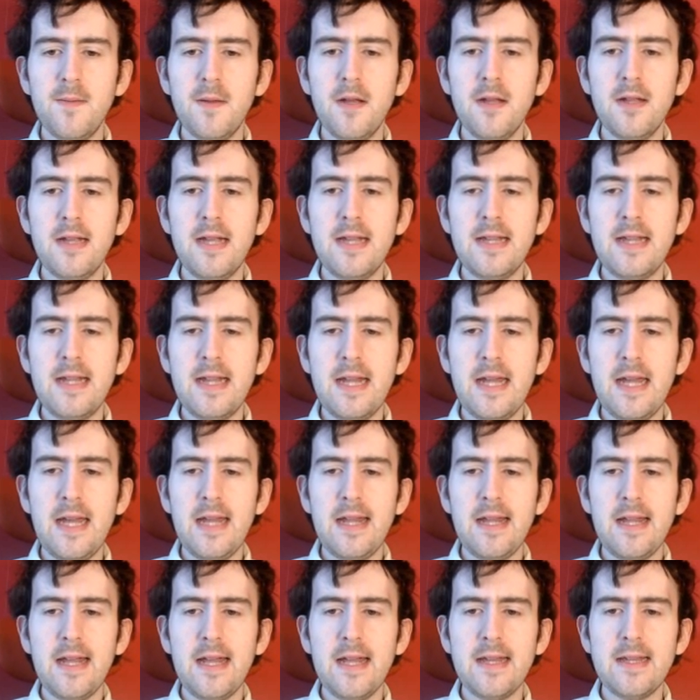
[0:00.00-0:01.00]
but this
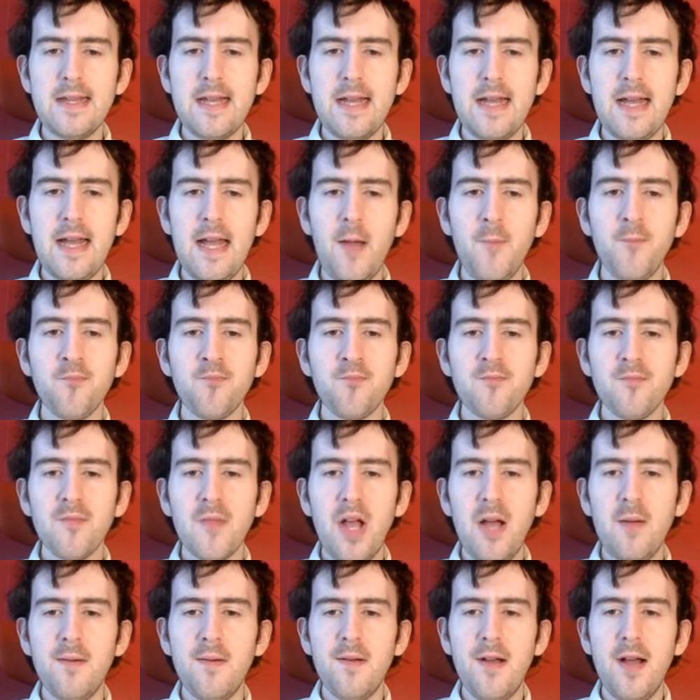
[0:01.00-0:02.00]
genius and
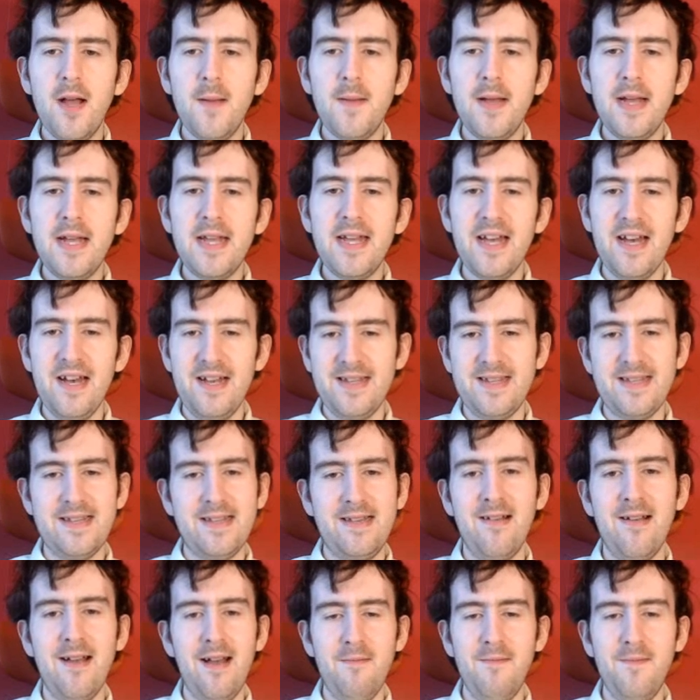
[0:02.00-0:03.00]
I'll probably use
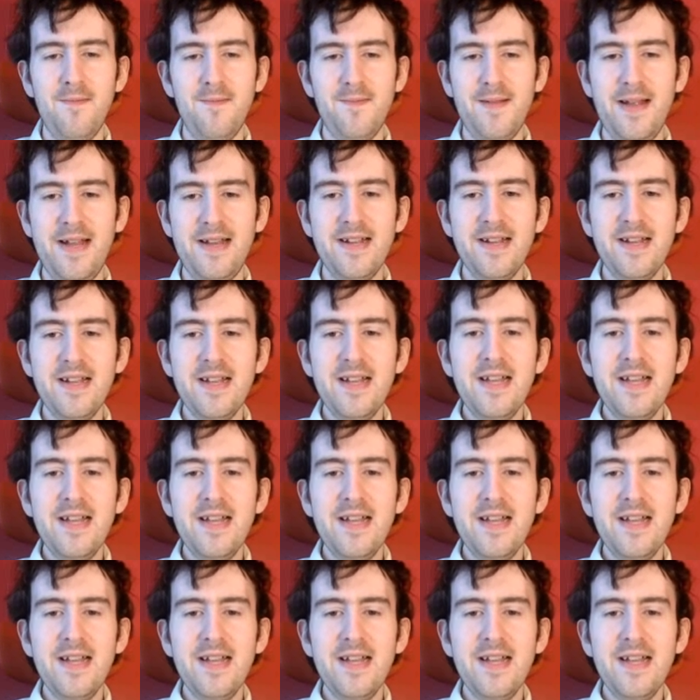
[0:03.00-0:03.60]
something.